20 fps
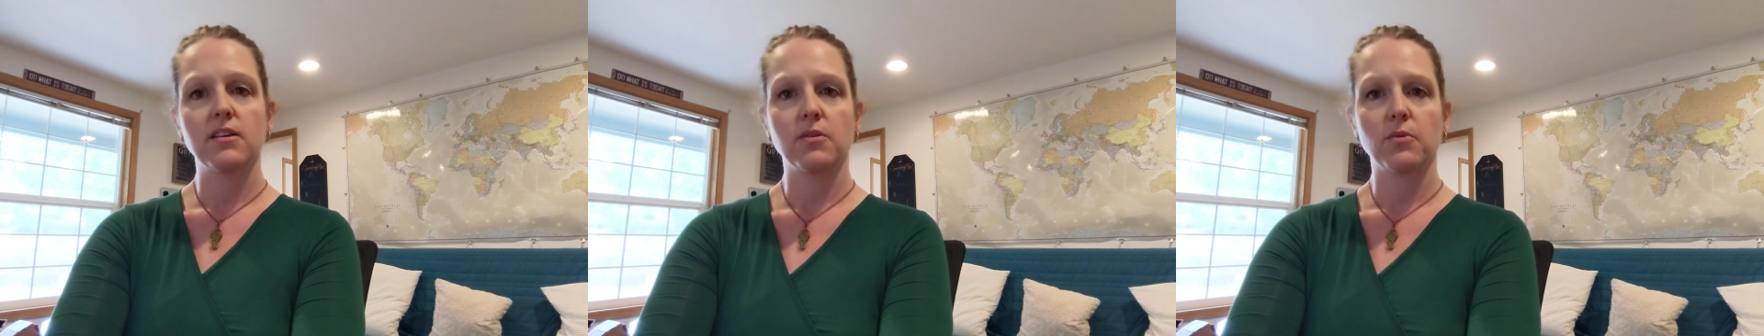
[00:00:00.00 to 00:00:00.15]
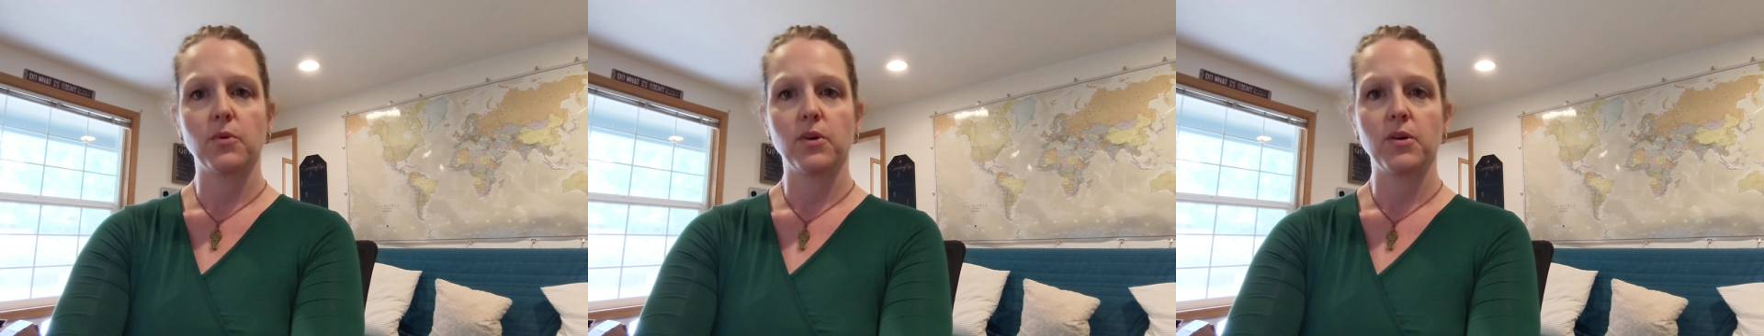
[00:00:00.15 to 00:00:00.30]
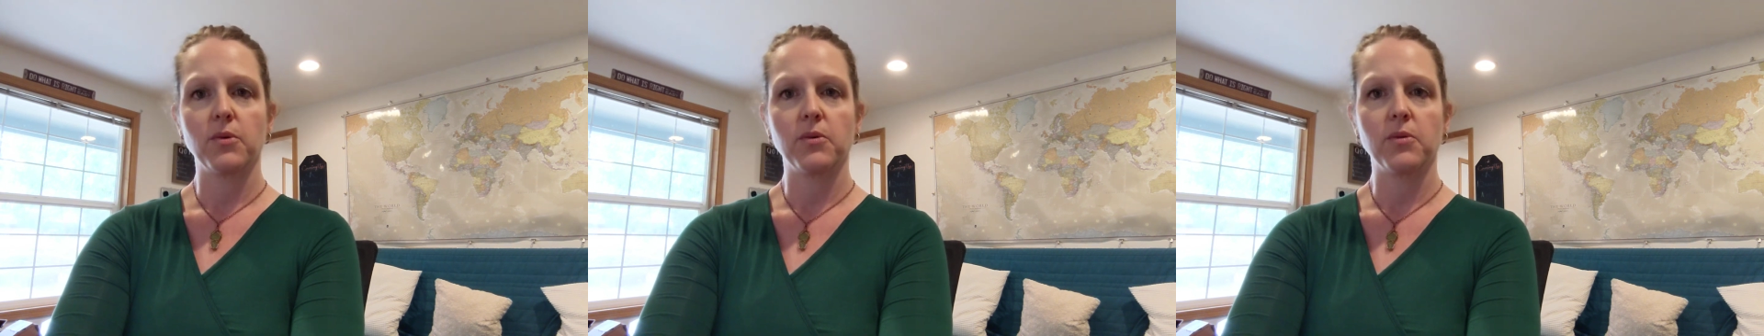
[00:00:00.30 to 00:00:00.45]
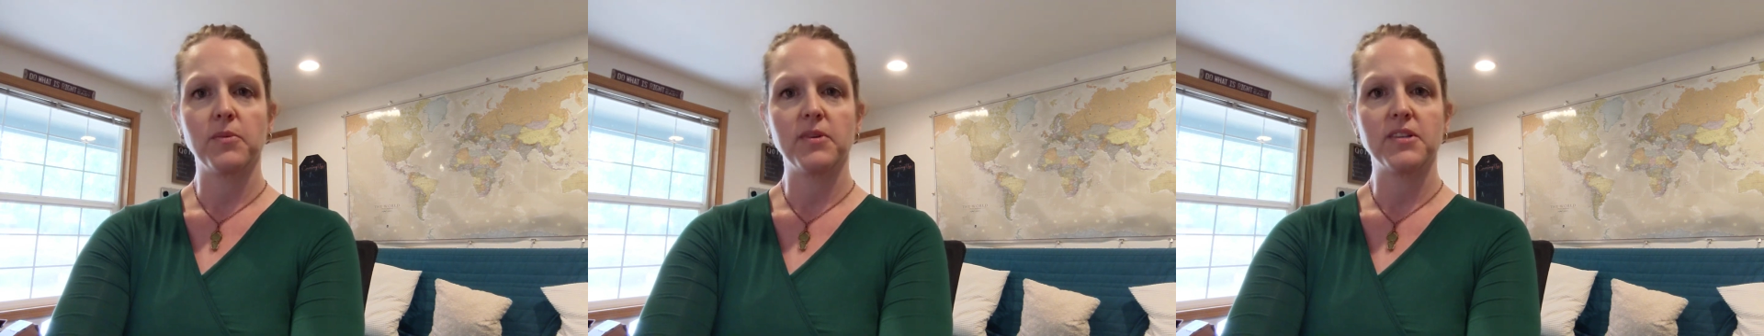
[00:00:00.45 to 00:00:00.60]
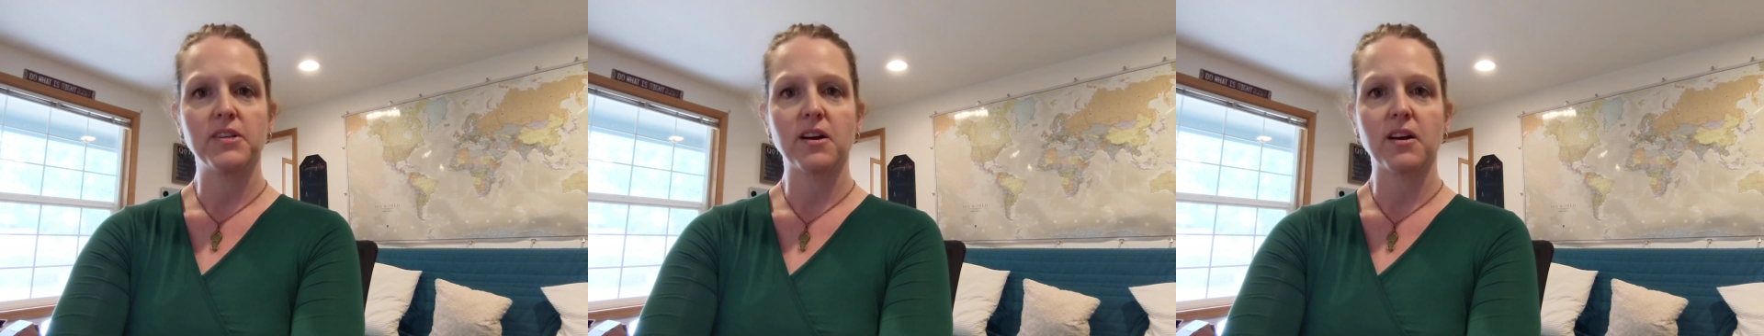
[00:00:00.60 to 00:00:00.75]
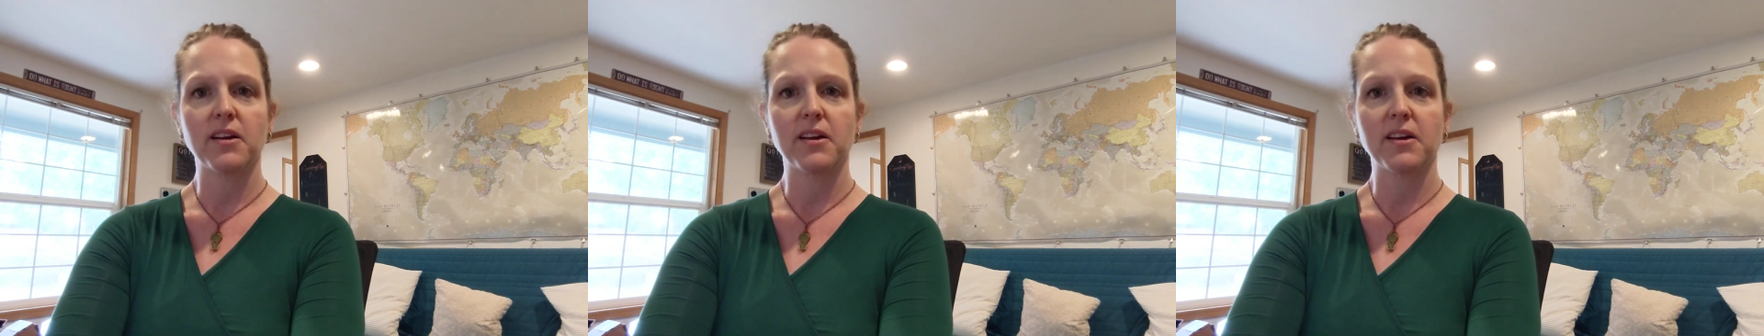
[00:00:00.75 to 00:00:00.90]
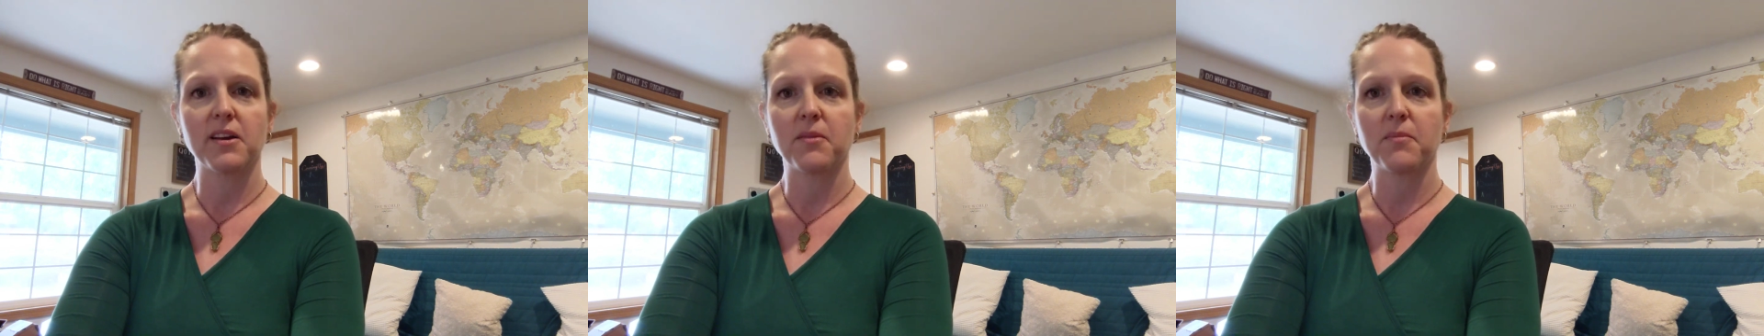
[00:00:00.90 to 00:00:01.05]
we will be
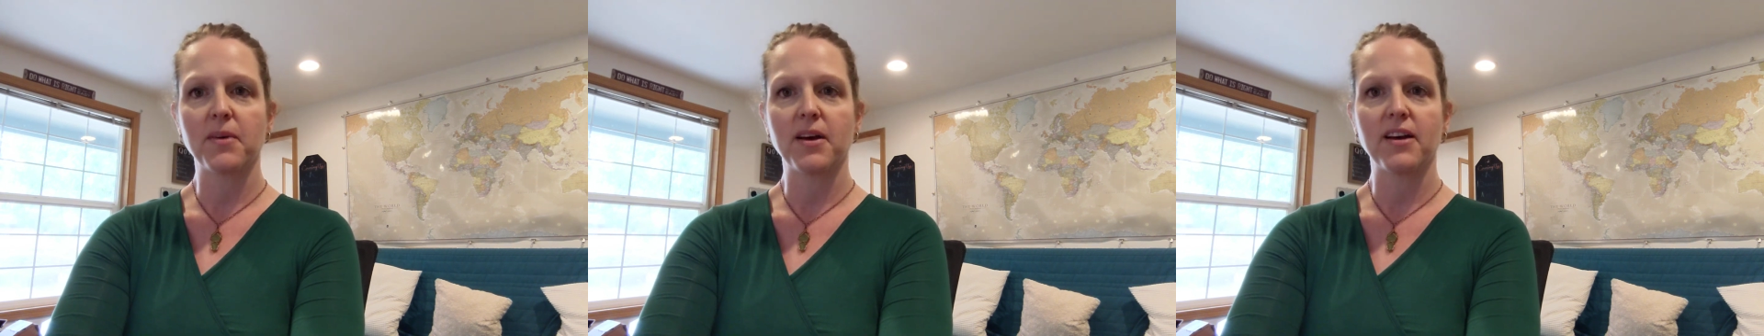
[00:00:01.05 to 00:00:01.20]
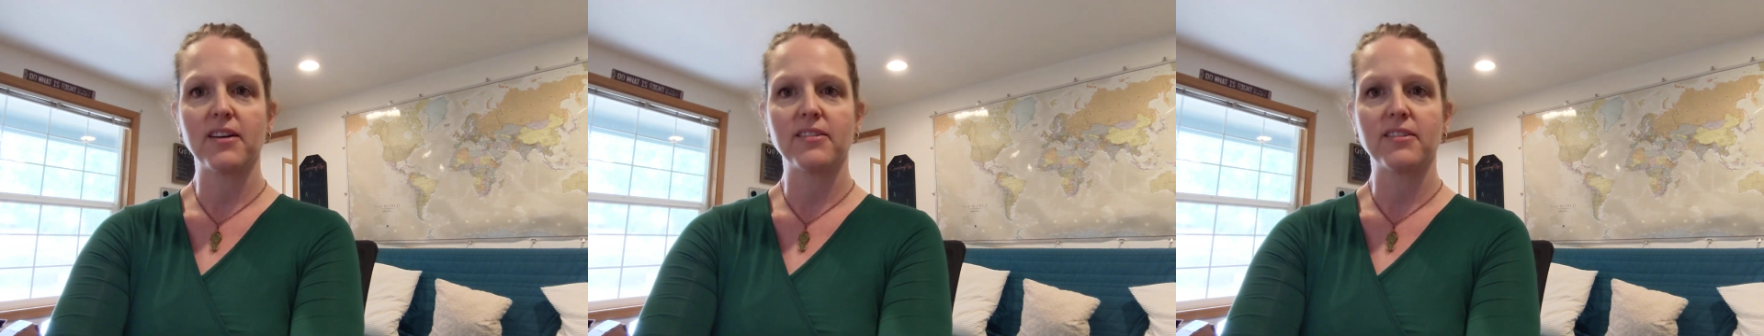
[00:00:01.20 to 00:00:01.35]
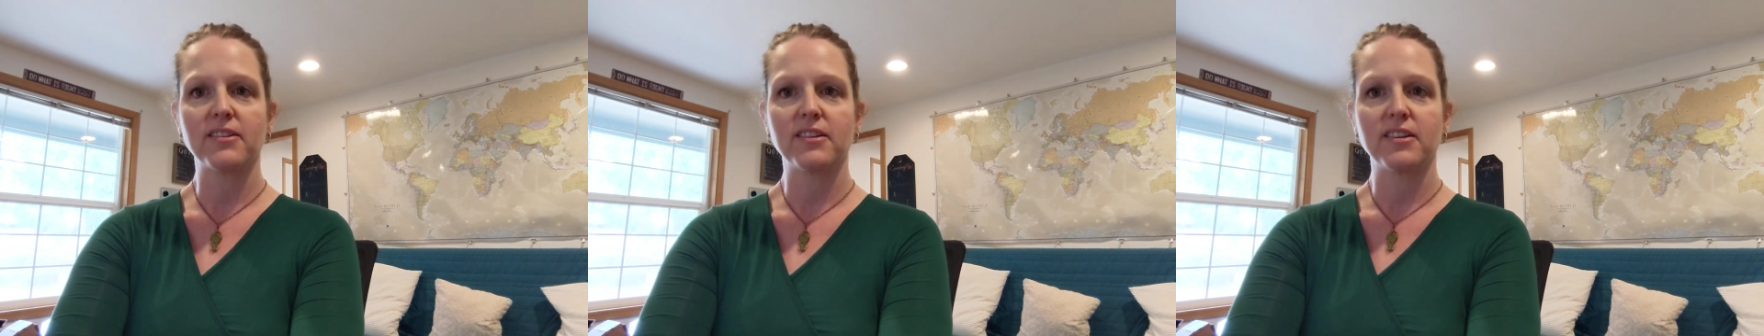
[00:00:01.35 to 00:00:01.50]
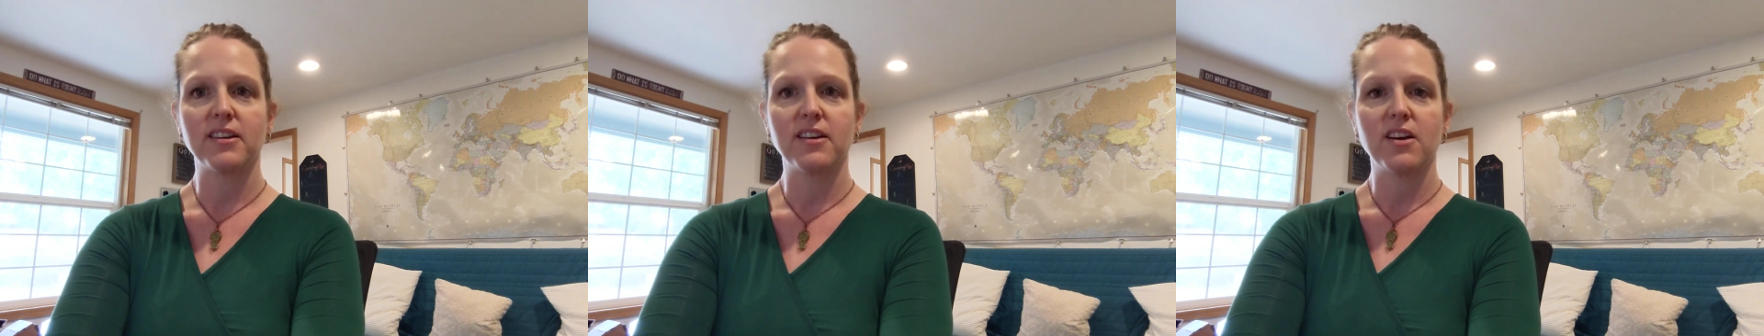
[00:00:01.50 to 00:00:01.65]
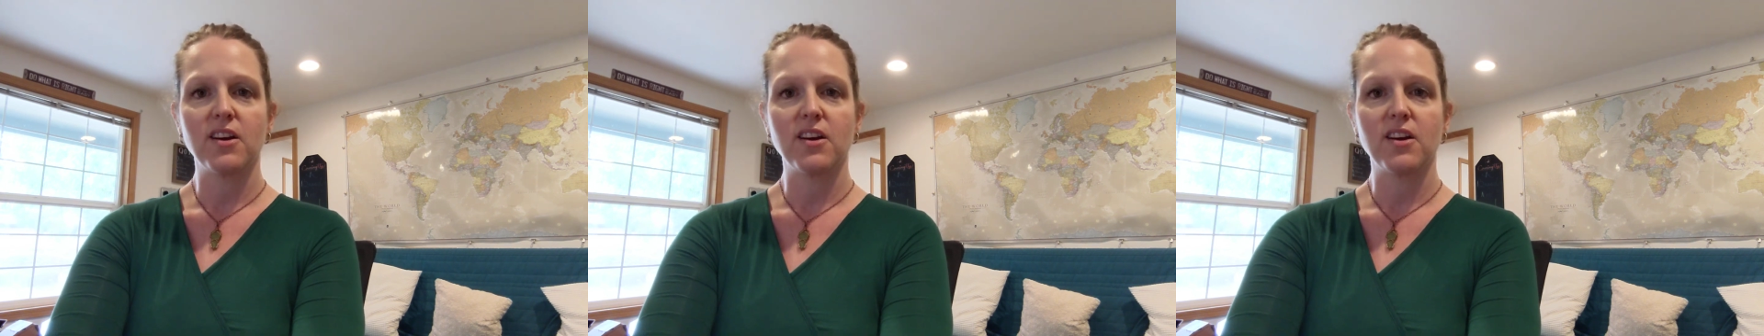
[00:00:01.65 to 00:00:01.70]
talking about